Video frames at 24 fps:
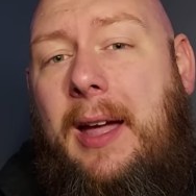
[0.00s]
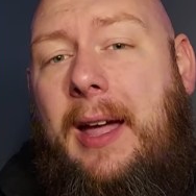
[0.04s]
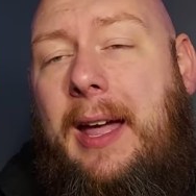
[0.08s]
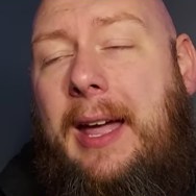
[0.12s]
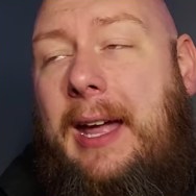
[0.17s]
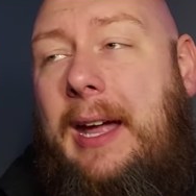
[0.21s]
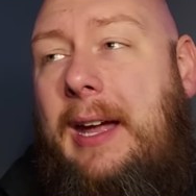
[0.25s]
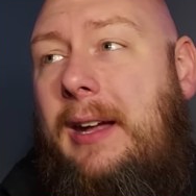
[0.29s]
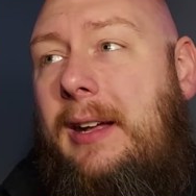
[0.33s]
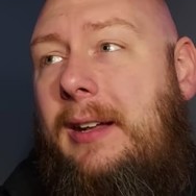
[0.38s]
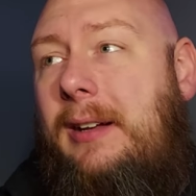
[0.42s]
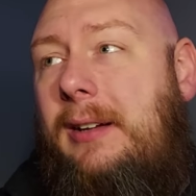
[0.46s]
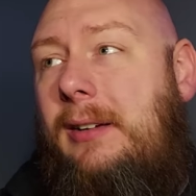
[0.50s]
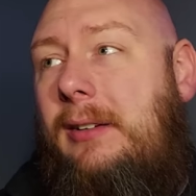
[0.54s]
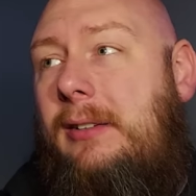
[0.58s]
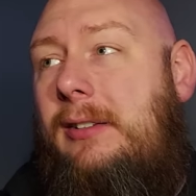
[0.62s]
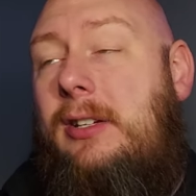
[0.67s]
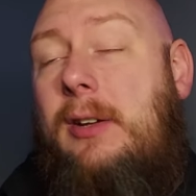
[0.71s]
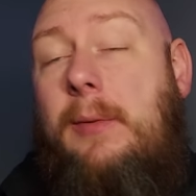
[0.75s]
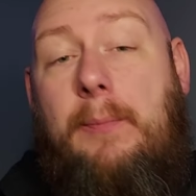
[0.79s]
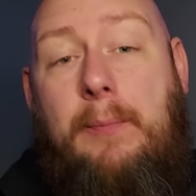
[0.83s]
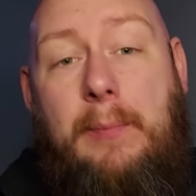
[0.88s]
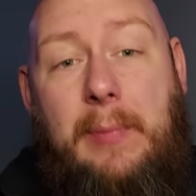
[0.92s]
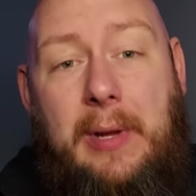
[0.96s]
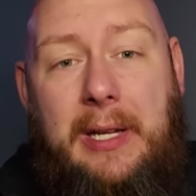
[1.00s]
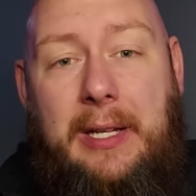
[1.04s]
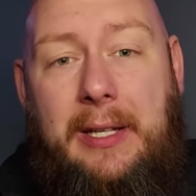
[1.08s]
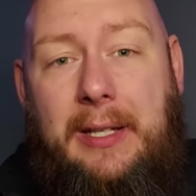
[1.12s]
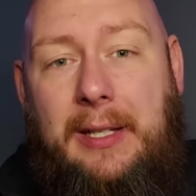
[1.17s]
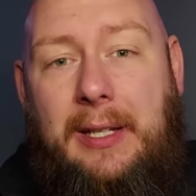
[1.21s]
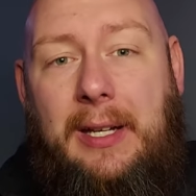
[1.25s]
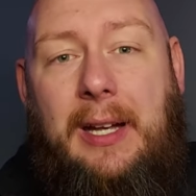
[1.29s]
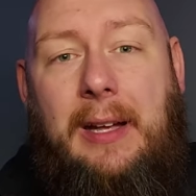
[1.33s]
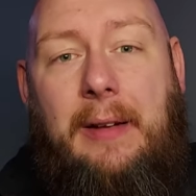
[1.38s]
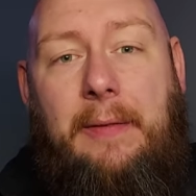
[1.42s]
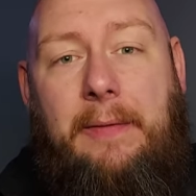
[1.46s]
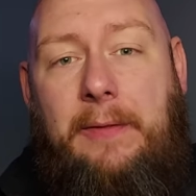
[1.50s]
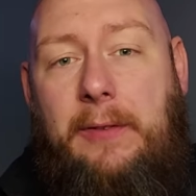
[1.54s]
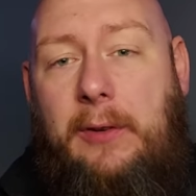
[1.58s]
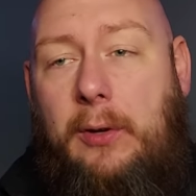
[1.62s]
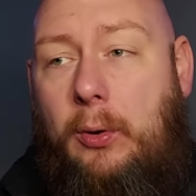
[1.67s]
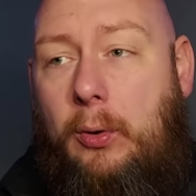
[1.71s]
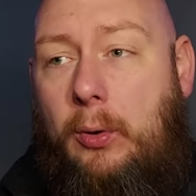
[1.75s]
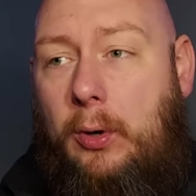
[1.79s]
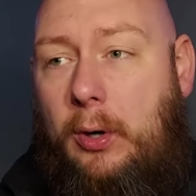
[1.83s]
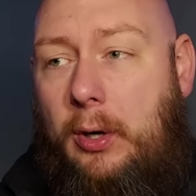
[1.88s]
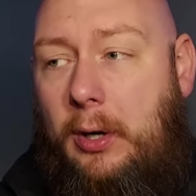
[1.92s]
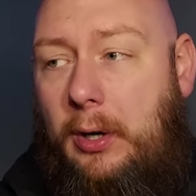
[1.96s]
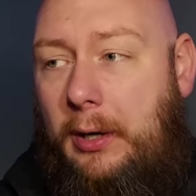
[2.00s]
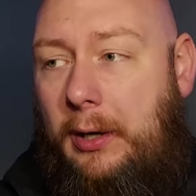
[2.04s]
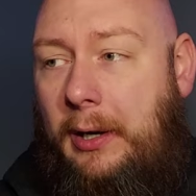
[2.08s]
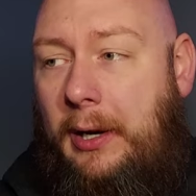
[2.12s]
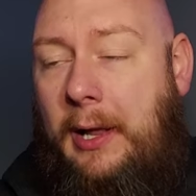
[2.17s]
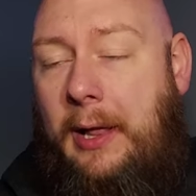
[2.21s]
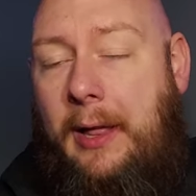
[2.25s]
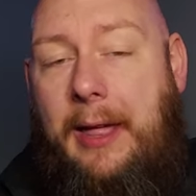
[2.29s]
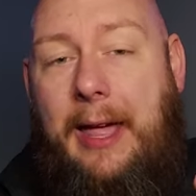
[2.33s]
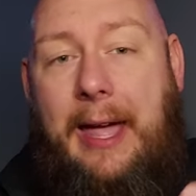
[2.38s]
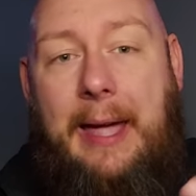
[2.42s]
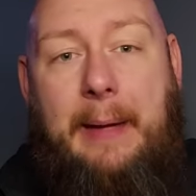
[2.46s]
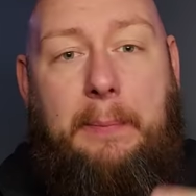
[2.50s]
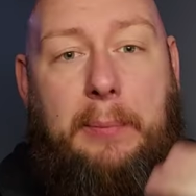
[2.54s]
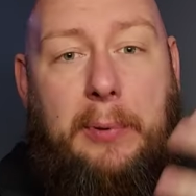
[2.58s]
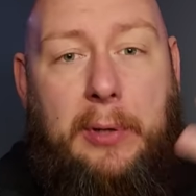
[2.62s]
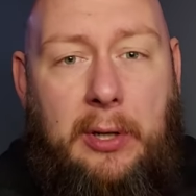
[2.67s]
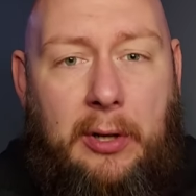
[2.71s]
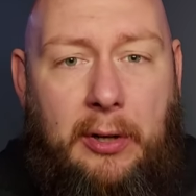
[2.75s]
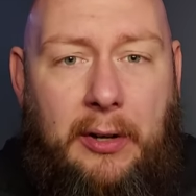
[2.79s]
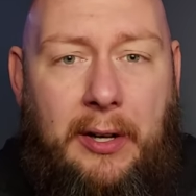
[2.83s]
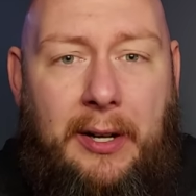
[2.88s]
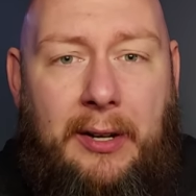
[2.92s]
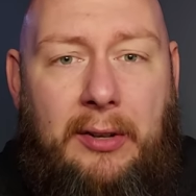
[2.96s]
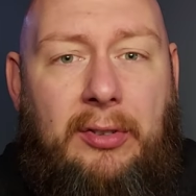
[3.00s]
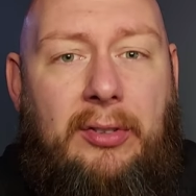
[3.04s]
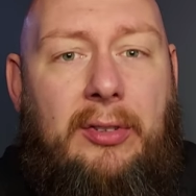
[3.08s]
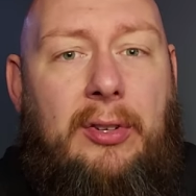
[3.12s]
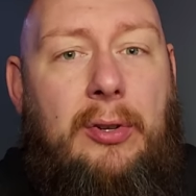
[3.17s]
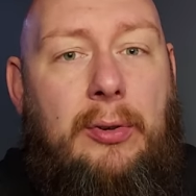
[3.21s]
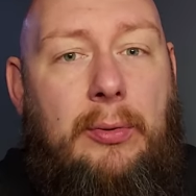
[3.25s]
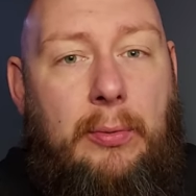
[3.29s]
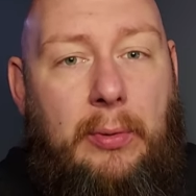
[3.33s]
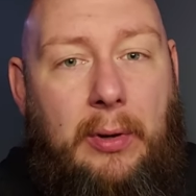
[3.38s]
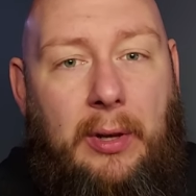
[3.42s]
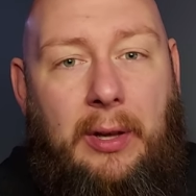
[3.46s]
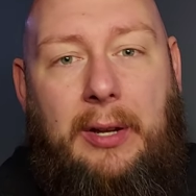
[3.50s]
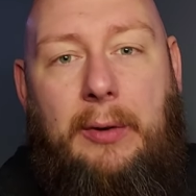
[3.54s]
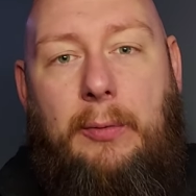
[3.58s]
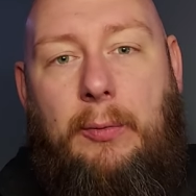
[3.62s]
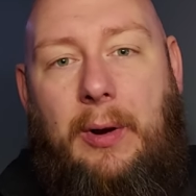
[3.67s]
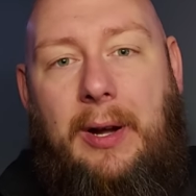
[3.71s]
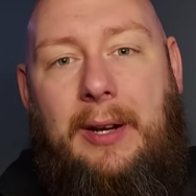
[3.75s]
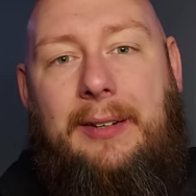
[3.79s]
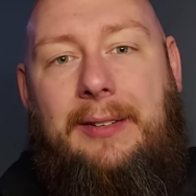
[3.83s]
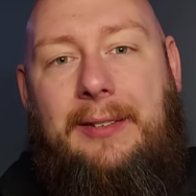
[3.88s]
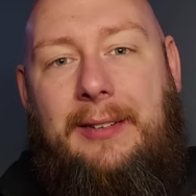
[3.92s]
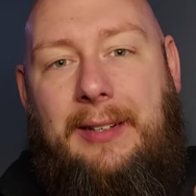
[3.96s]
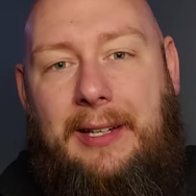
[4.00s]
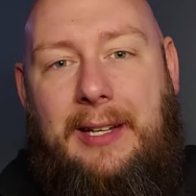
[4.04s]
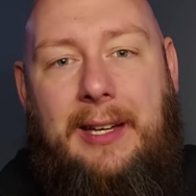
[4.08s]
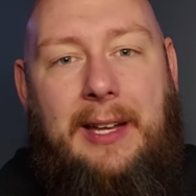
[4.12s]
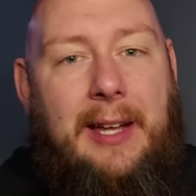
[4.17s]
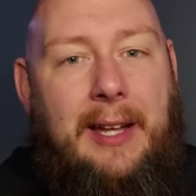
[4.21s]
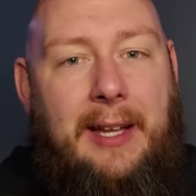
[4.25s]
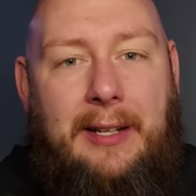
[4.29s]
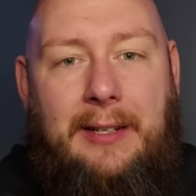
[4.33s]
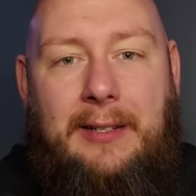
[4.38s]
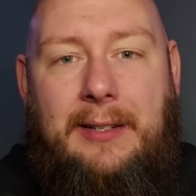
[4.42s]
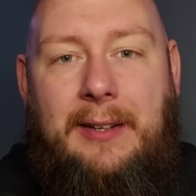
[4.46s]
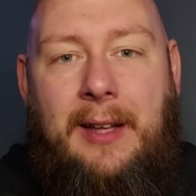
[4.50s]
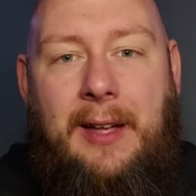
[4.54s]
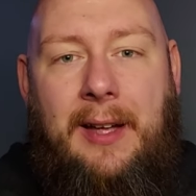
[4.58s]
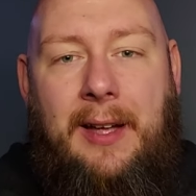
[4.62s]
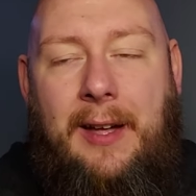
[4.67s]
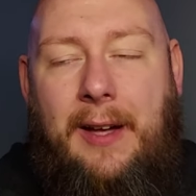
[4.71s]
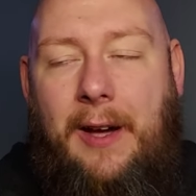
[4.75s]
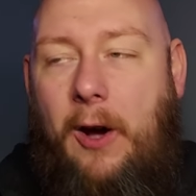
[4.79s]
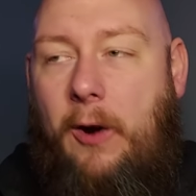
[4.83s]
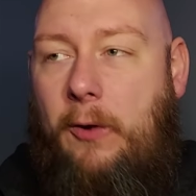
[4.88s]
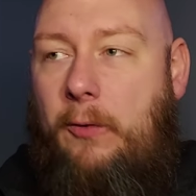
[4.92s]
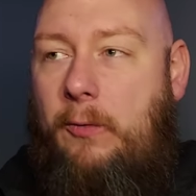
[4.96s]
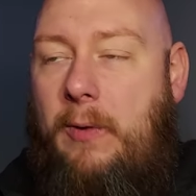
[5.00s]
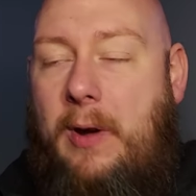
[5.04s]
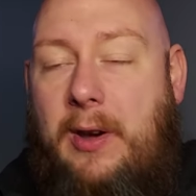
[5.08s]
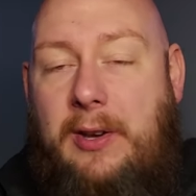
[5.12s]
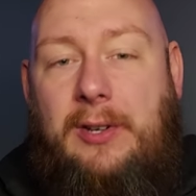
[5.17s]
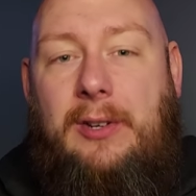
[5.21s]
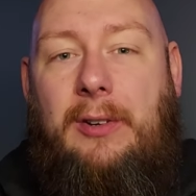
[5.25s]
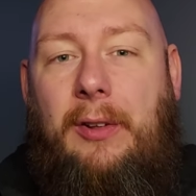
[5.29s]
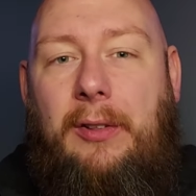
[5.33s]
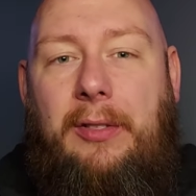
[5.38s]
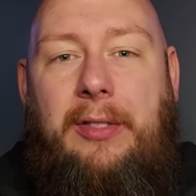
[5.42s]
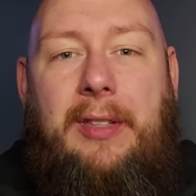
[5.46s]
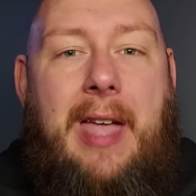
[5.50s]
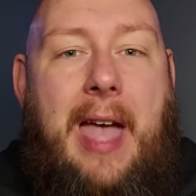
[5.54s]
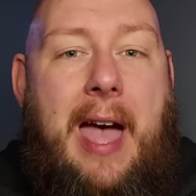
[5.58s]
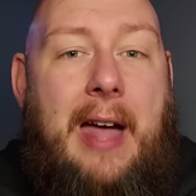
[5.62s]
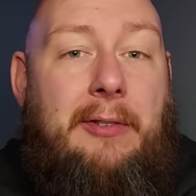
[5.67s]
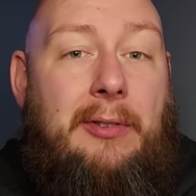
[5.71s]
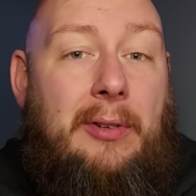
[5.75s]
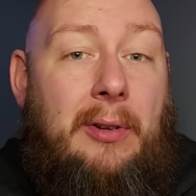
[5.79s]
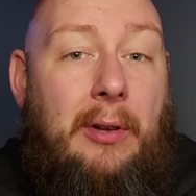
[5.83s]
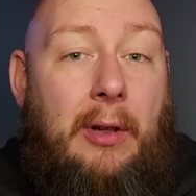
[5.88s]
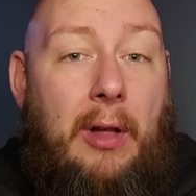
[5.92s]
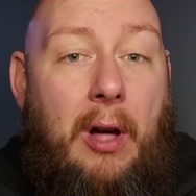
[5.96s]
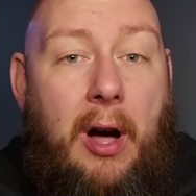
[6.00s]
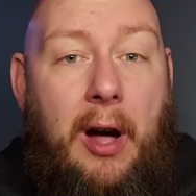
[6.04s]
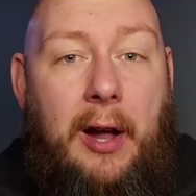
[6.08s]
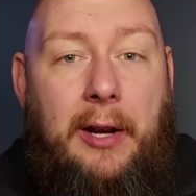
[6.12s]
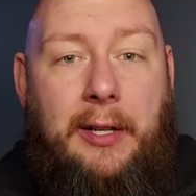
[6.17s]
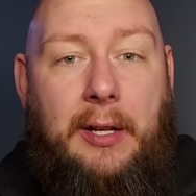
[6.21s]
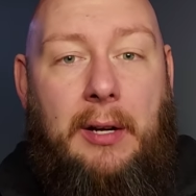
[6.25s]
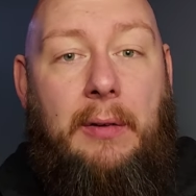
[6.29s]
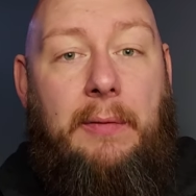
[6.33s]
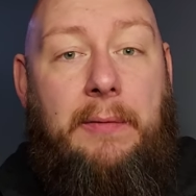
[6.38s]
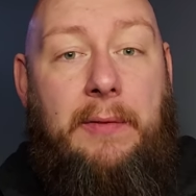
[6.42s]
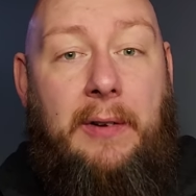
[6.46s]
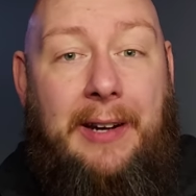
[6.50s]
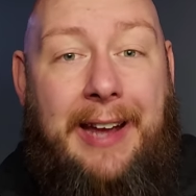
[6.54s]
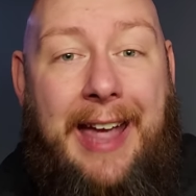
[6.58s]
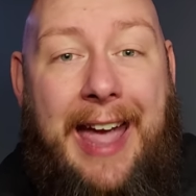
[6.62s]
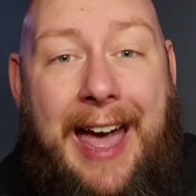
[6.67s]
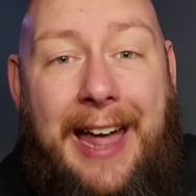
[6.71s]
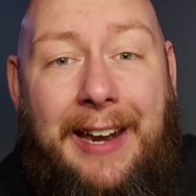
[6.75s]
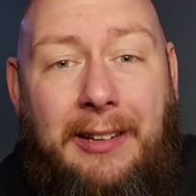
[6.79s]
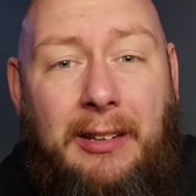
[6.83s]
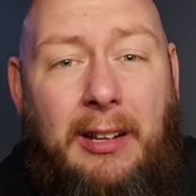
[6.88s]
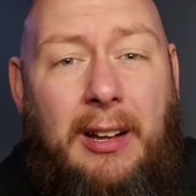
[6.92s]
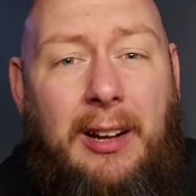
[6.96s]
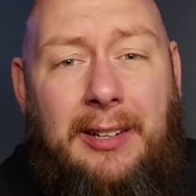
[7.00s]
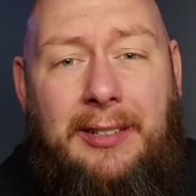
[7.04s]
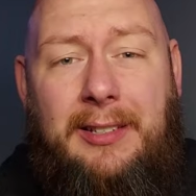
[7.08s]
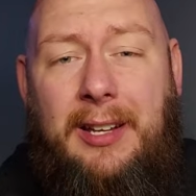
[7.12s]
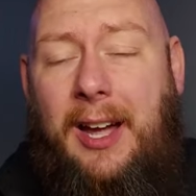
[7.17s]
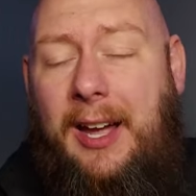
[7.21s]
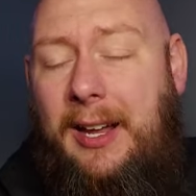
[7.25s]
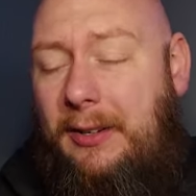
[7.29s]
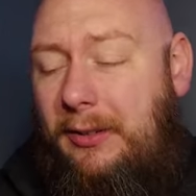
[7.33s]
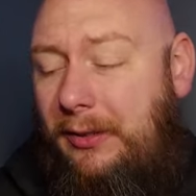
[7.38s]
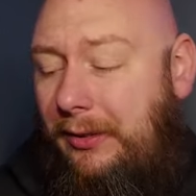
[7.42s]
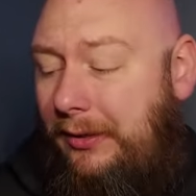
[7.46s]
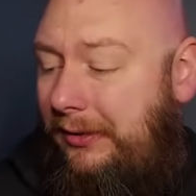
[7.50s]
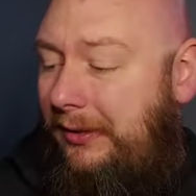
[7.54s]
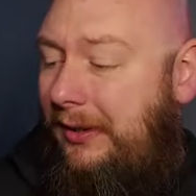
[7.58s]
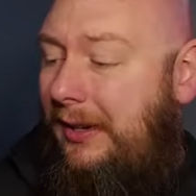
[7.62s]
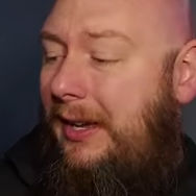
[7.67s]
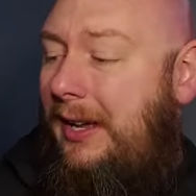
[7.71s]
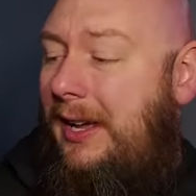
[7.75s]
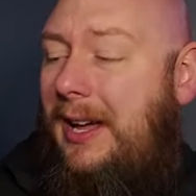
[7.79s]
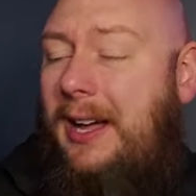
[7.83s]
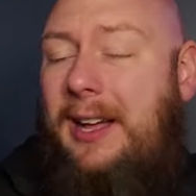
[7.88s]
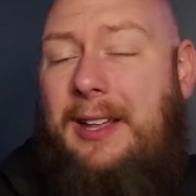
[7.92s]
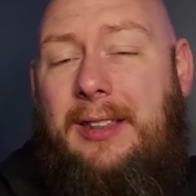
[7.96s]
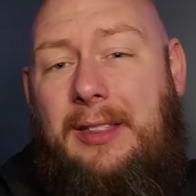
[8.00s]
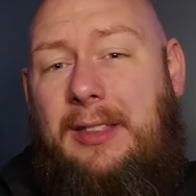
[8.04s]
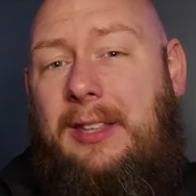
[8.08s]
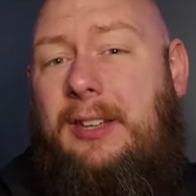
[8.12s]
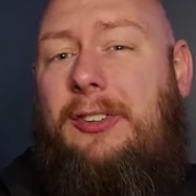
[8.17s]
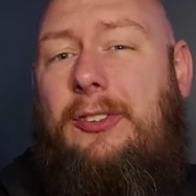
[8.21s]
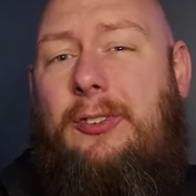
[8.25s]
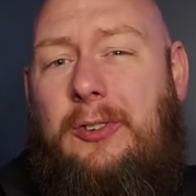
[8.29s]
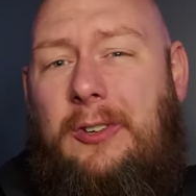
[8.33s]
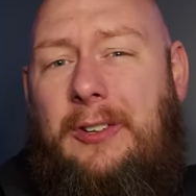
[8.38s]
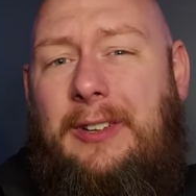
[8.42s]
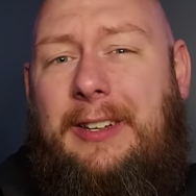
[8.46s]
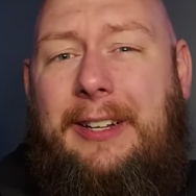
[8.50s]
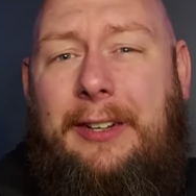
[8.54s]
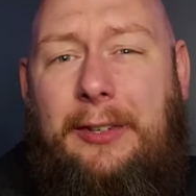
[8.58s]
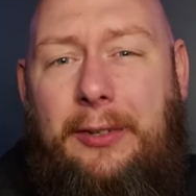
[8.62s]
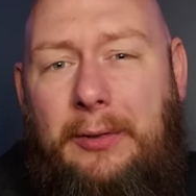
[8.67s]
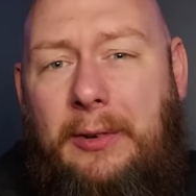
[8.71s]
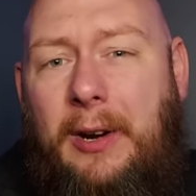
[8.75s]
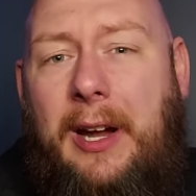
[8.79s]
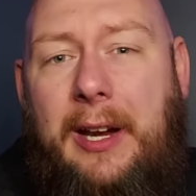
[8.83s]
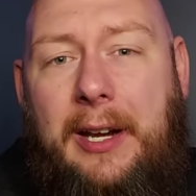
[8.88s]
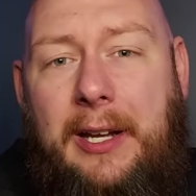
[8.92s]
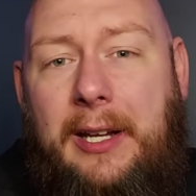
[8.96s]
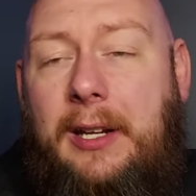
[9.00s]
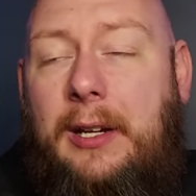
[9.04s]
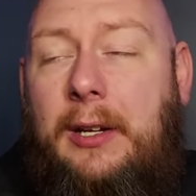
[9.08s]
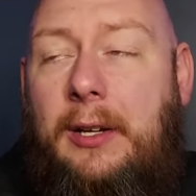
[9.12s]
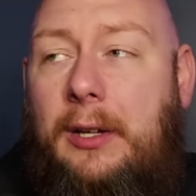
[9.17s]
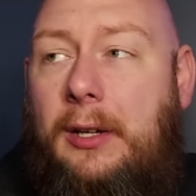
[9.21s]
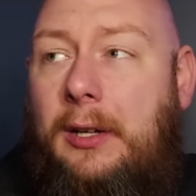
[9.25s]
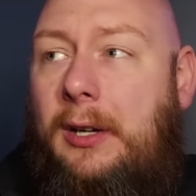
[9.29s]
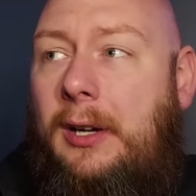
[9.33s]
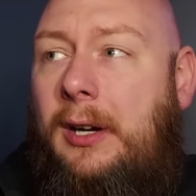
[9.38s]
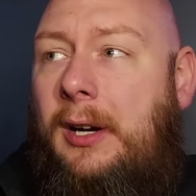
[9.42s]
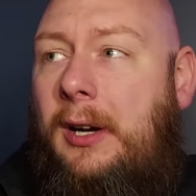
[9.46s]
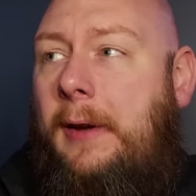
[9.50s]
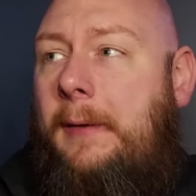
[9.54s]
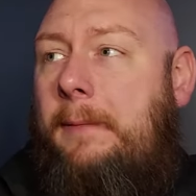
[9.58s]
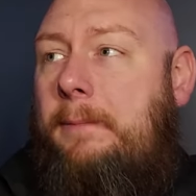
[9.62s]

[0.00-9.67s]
And to me, if you're a purist who really wants to get original theatrical audio for catalog titles, this release right here